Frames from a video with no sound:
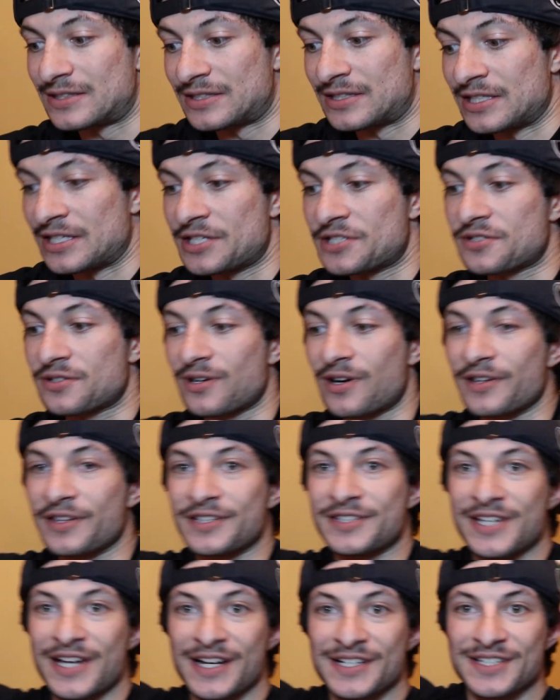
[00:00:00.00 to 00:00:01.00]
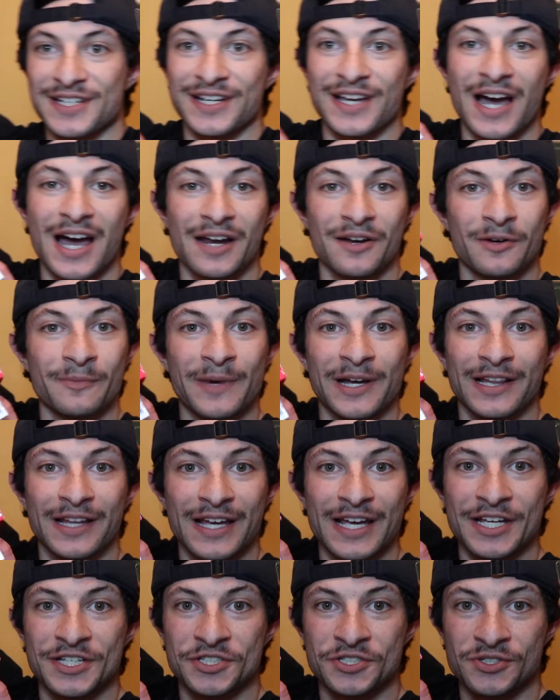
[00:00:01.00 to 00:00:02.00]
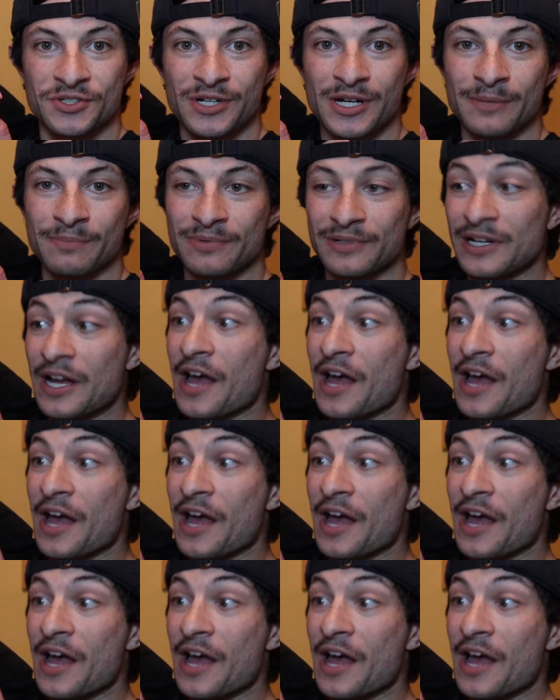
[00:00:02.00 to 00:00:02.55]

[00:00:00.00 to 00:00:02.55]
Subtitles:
These are all the decks I got on my last trip.